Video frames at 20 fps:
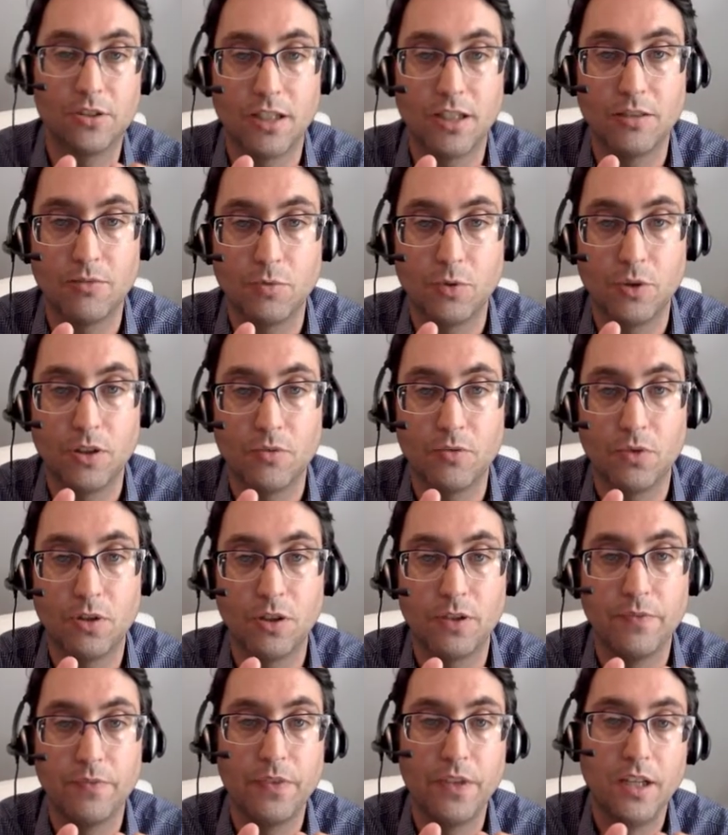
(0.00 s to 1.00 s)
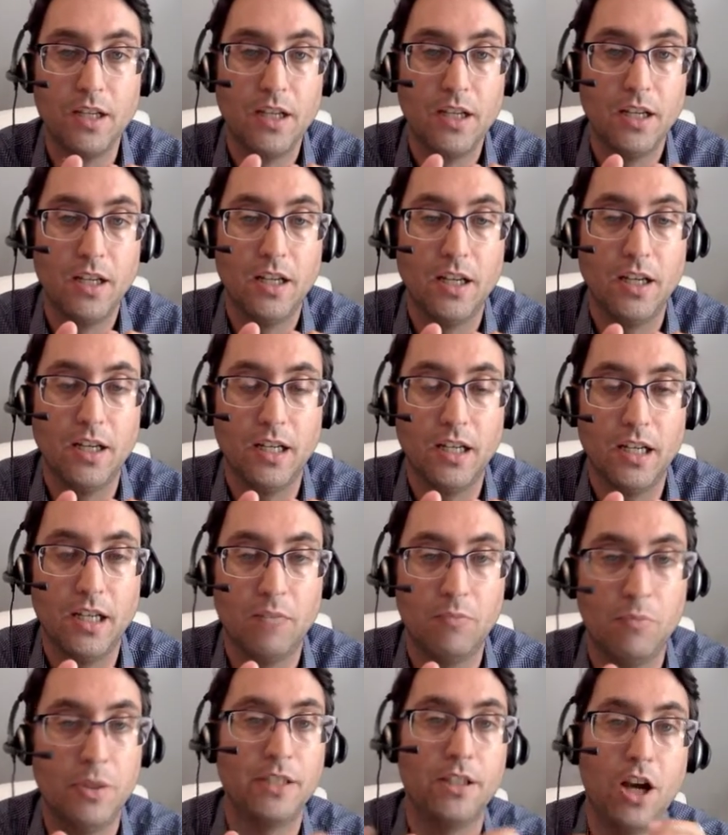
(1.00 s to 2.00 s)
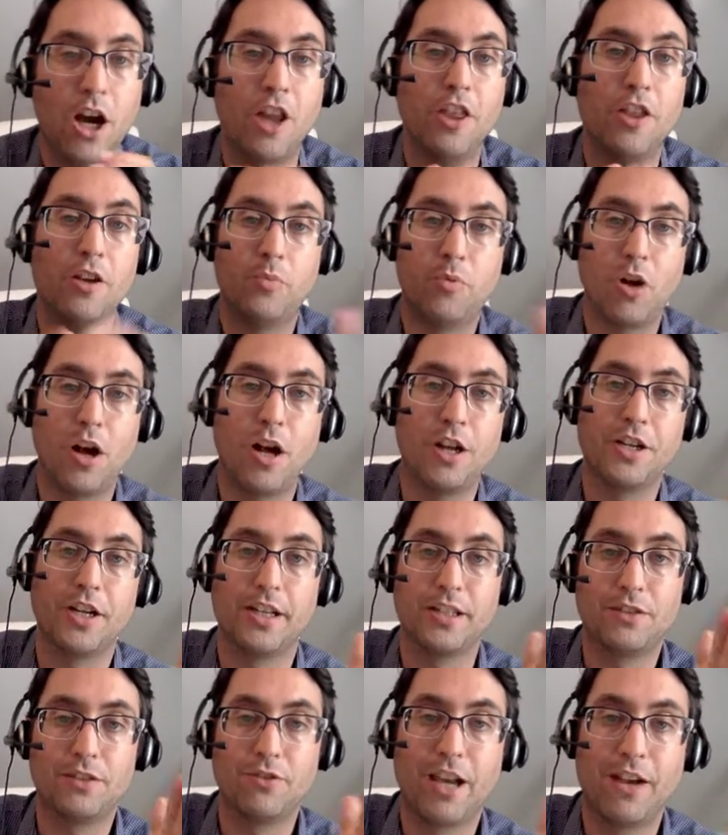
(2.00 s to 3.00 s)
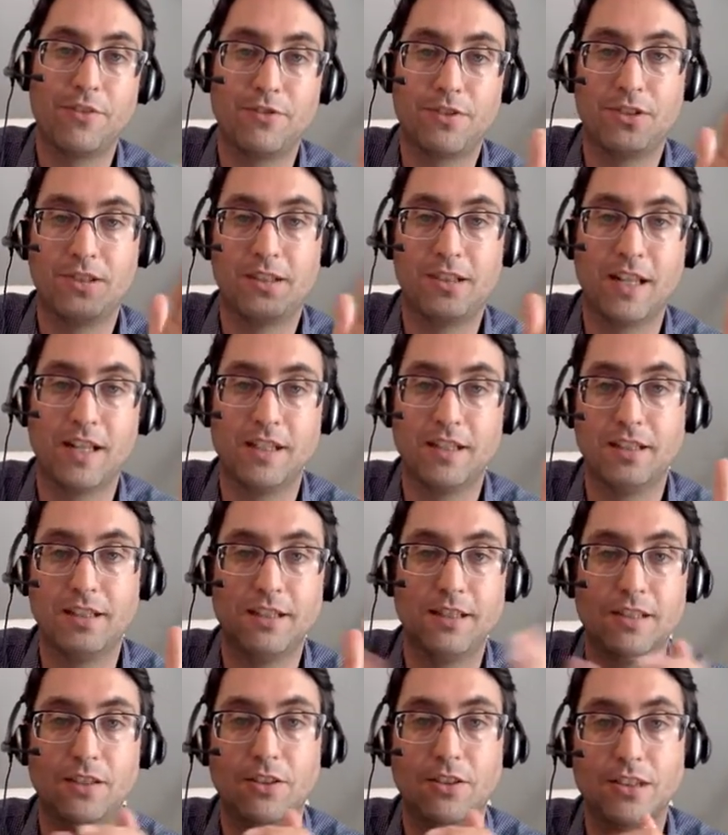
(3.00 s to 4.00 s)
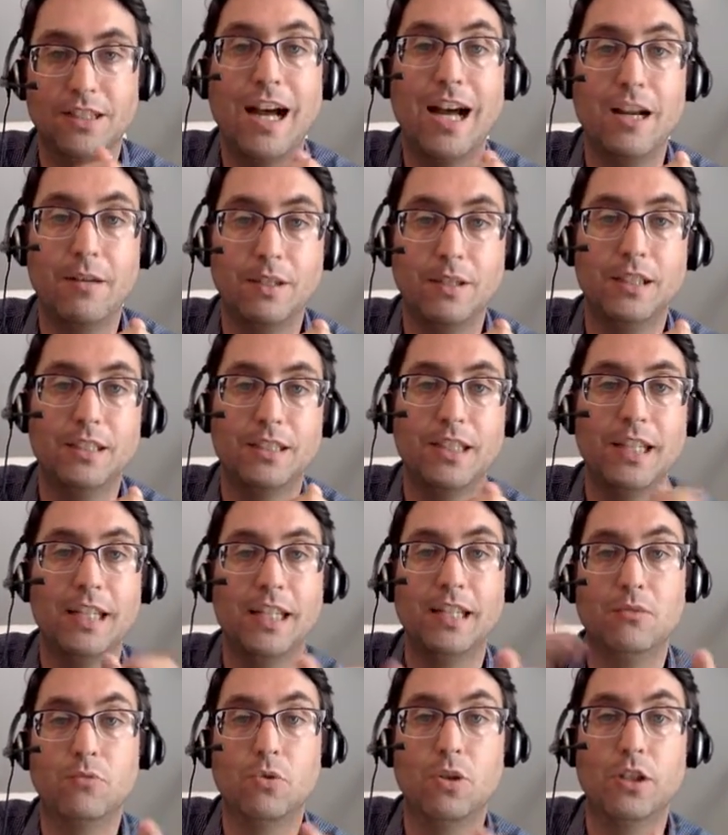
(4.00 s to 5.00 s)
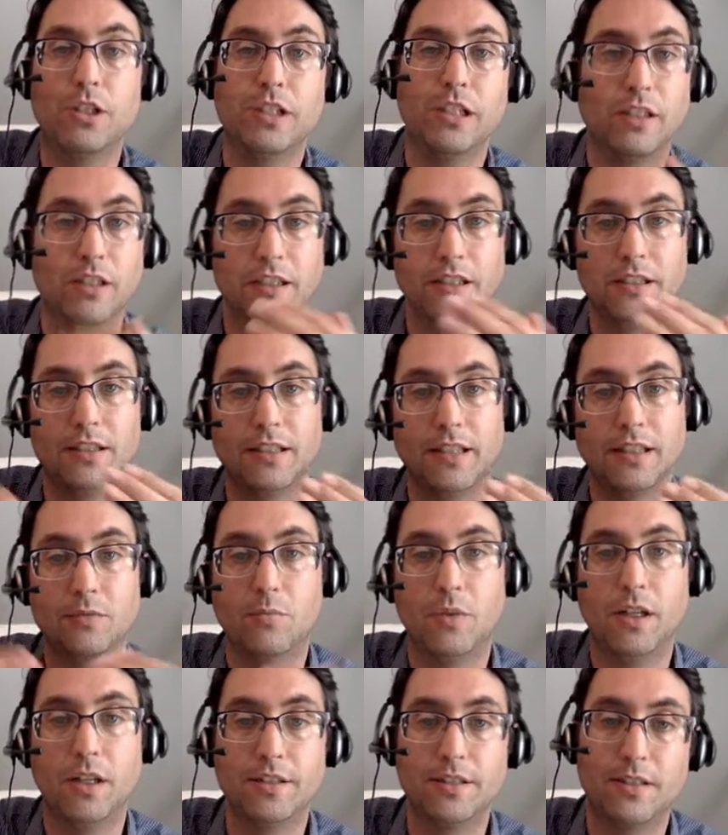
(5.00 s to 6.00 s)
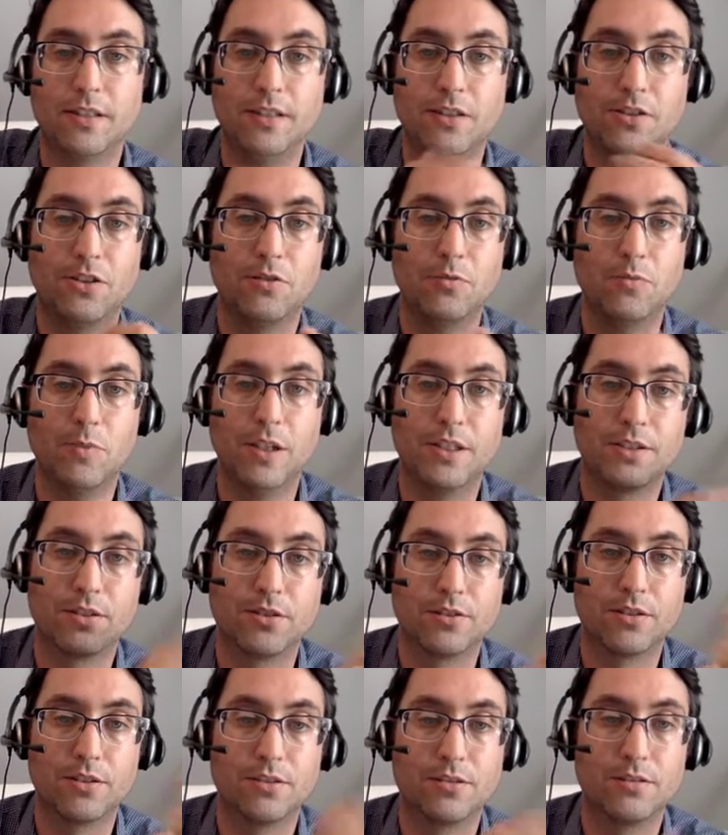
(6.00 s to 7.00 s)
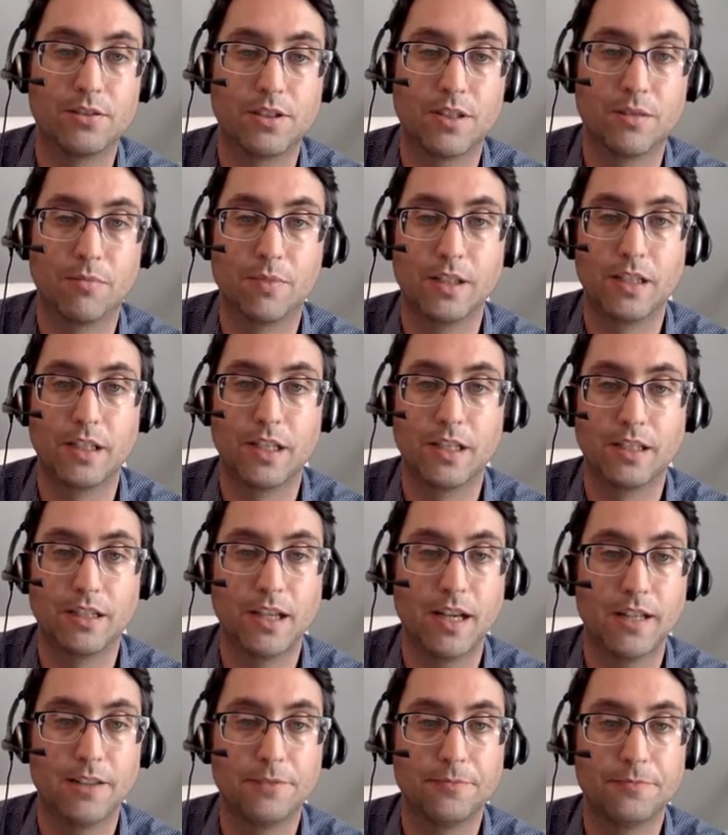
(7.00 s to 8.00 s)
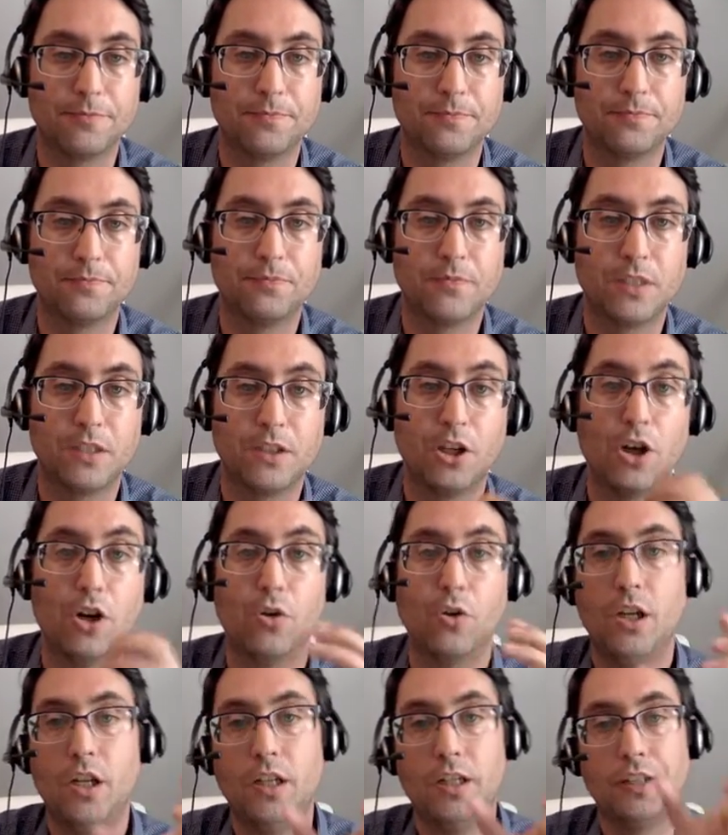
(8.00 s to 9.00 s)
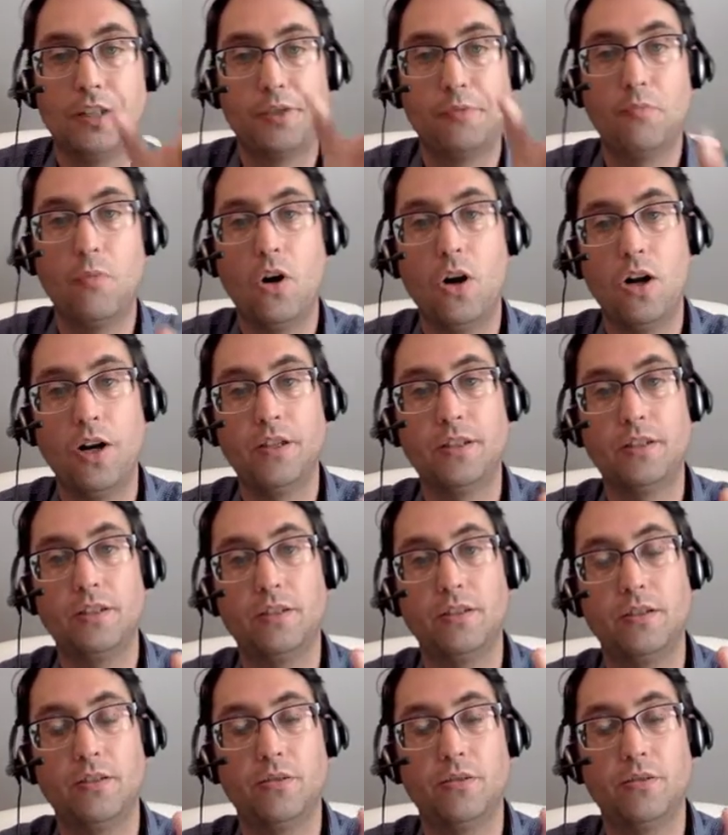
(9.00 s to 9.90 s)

that we're going to work. But other projects, you have to set a timeline, say in 1 year, in 6 months, in 2 months, or something like that. So SMART,